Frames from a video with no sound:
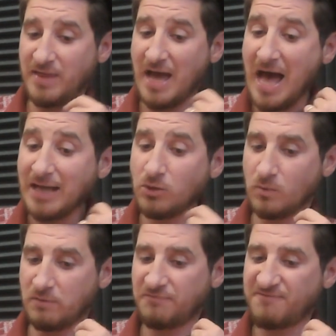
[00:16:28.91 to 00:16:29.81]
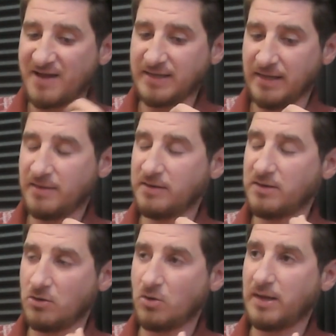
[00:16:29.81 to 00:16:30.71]
the annual funding that
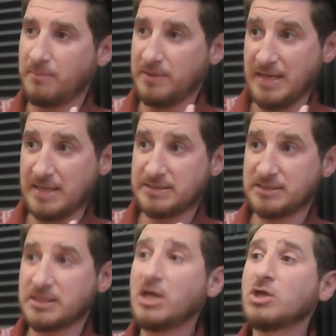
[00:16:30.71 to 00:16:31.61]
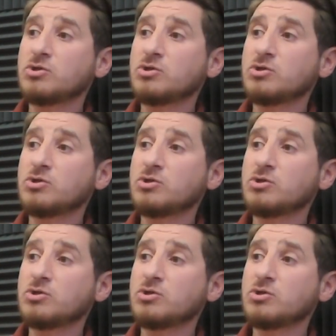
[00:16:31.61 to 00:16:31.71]
the law library gets is